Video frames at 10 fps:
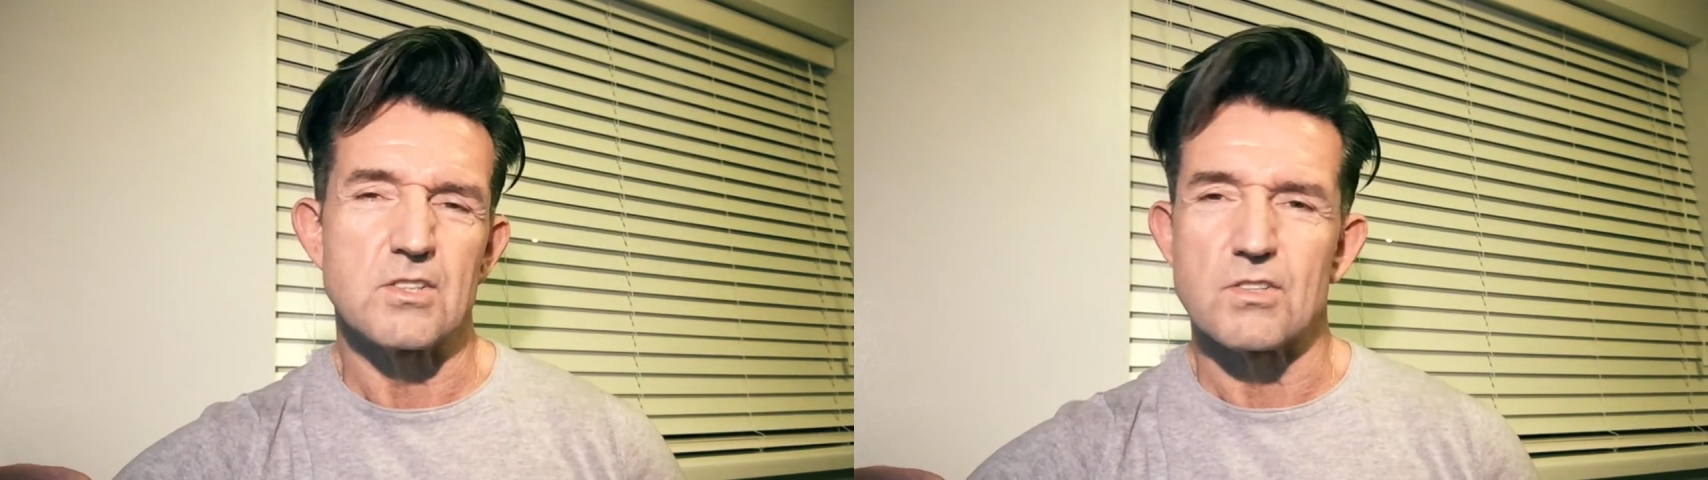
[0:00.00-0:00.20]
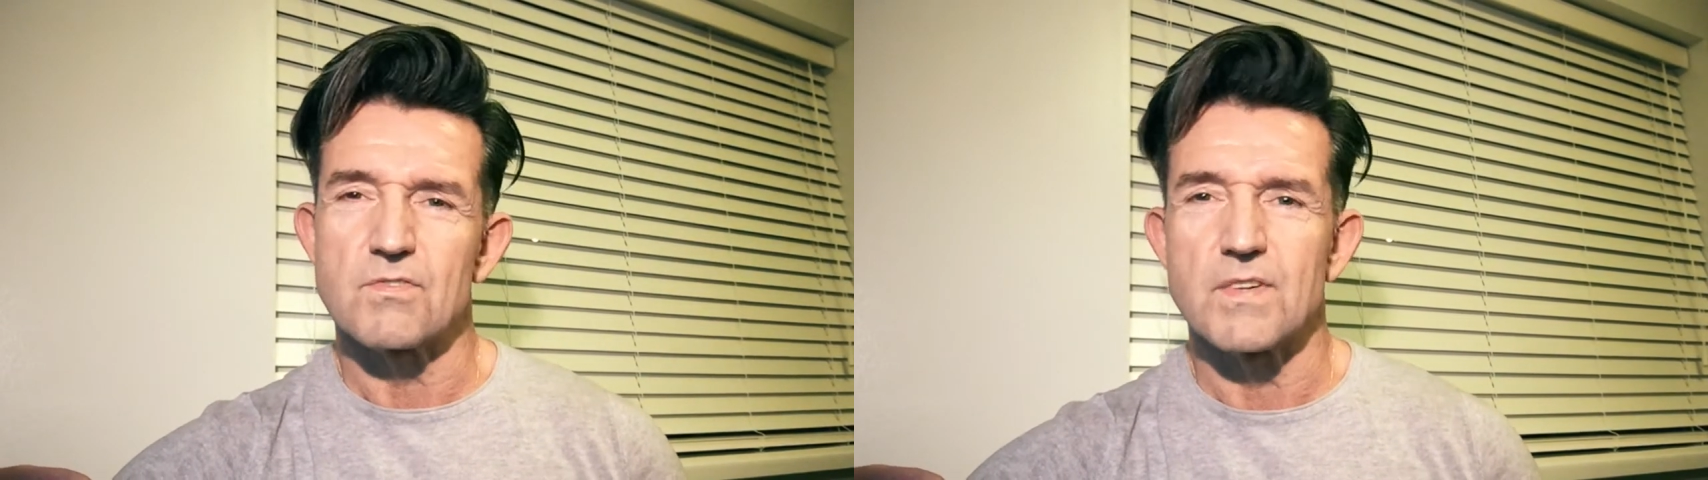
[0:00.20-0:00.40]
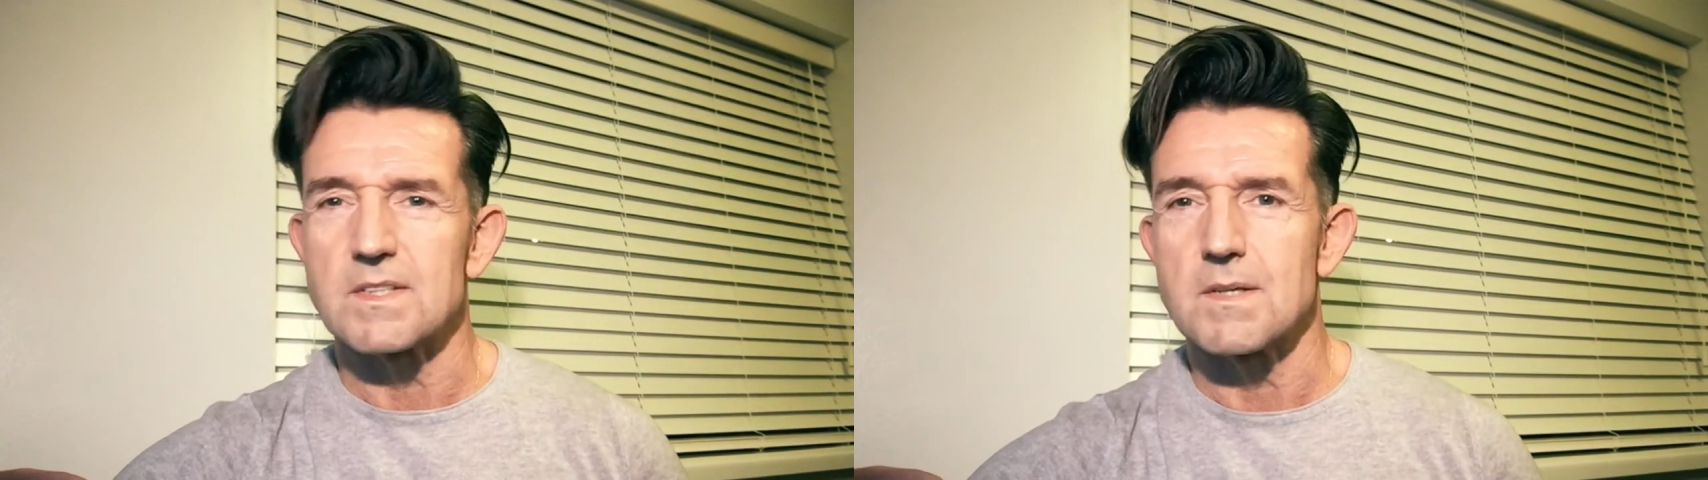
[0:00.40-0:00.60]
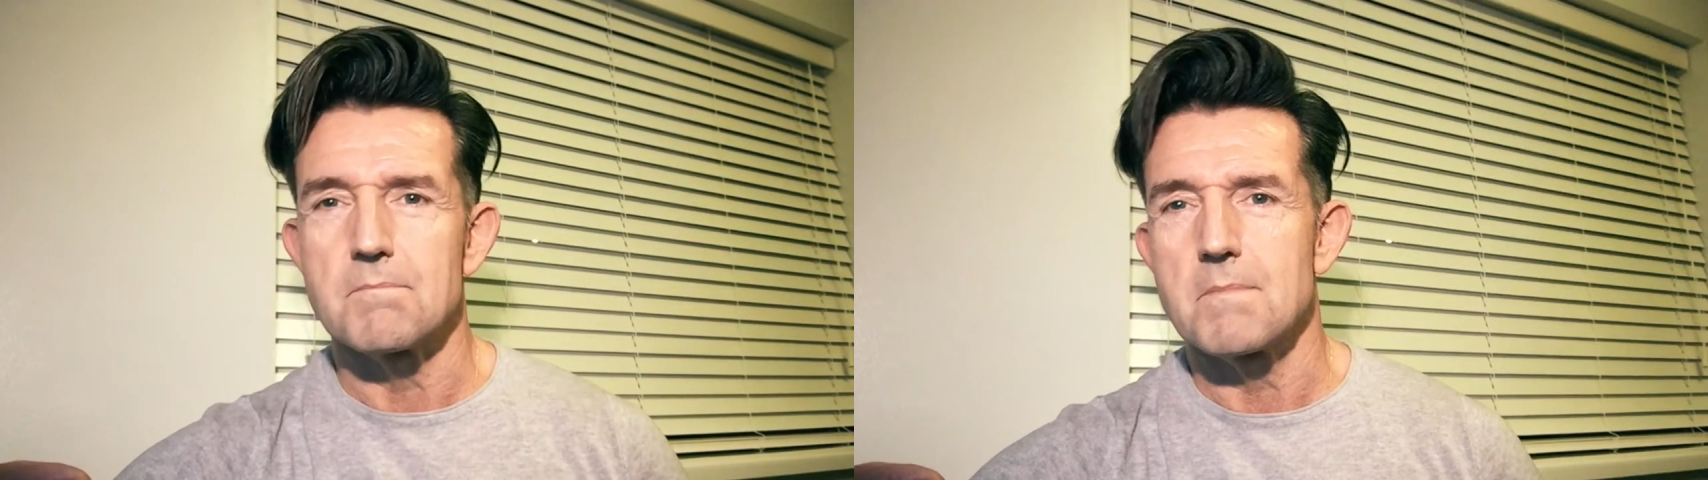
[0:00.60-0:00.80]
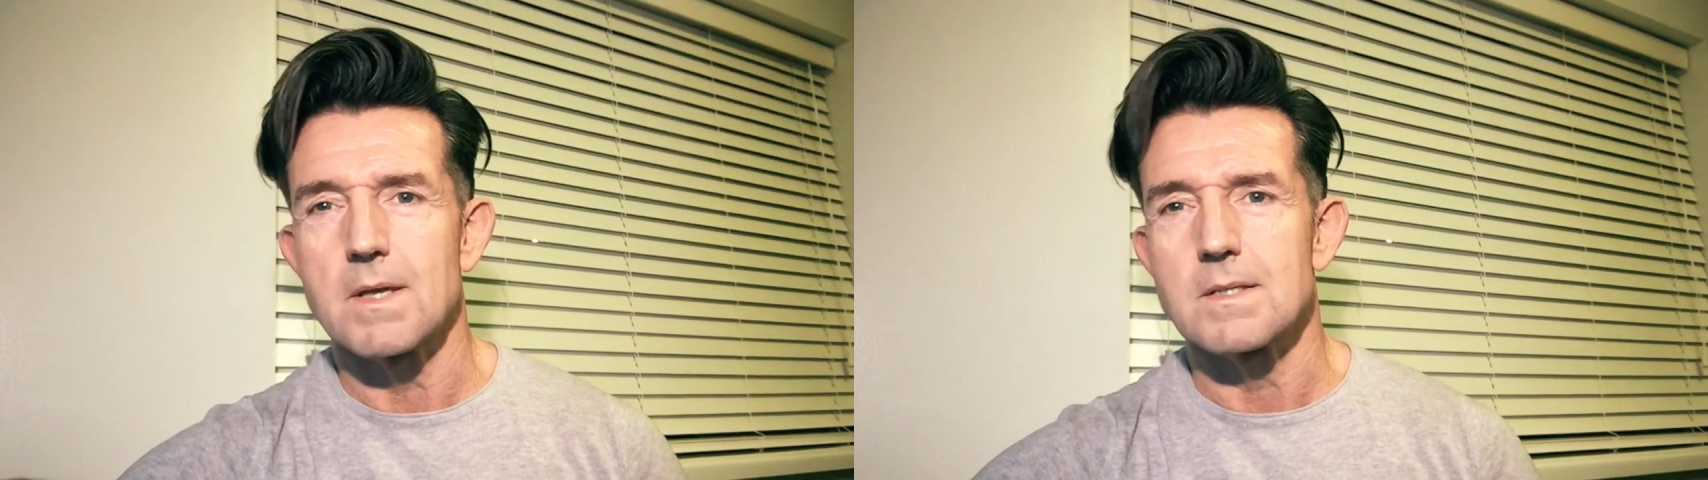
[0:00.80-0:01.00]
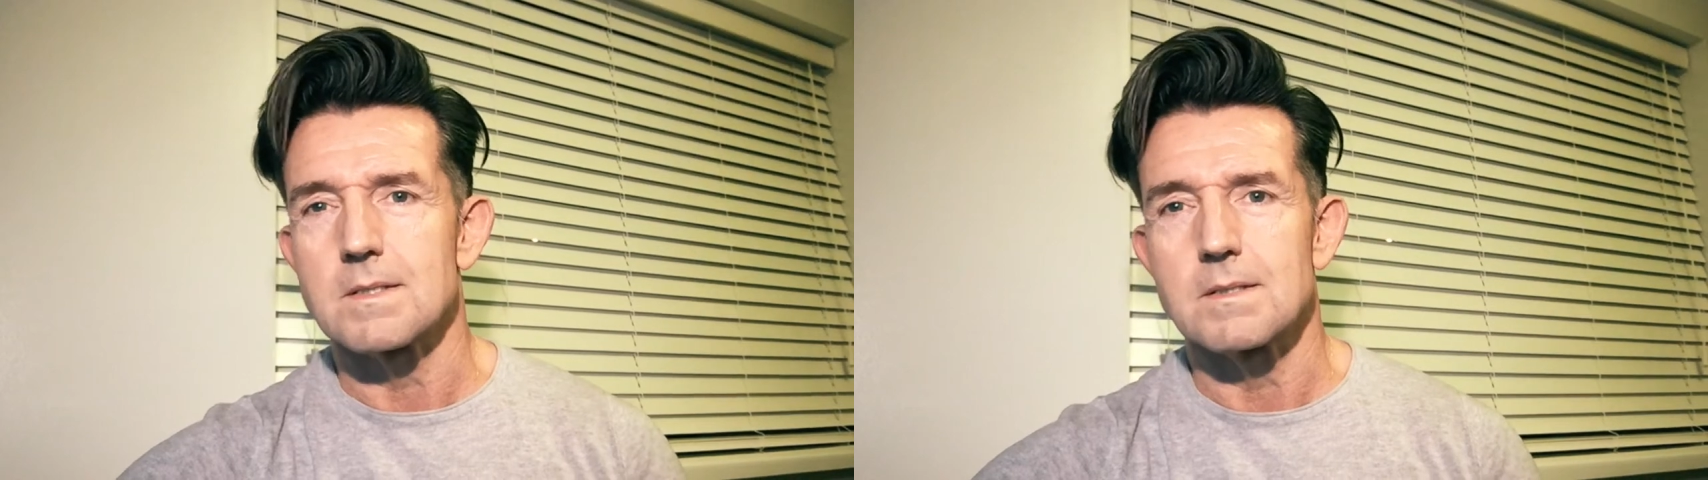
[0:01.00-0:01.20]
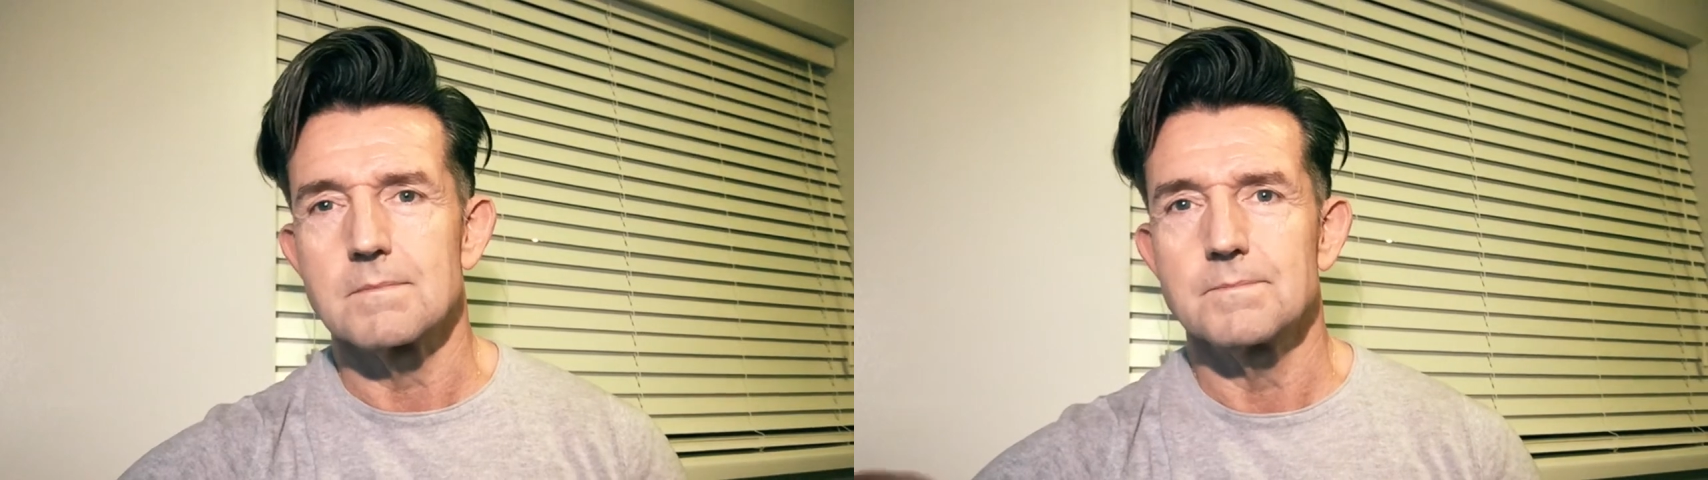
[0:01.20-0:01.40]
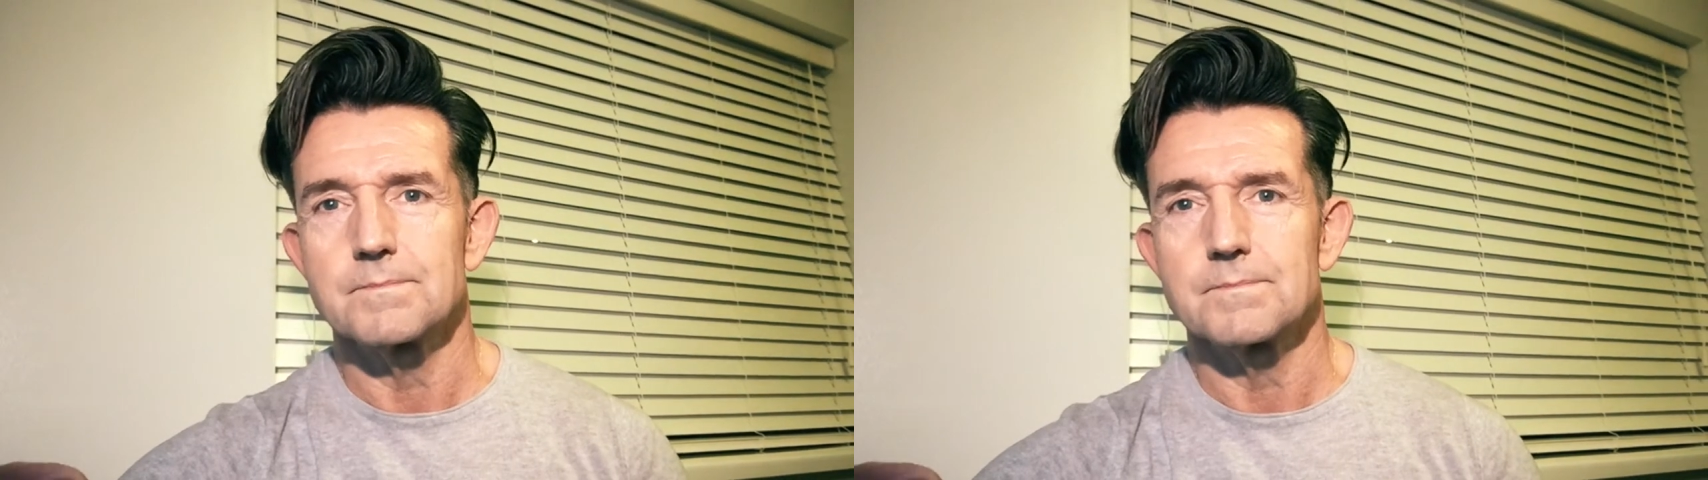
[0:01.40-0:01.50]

just felt amazing.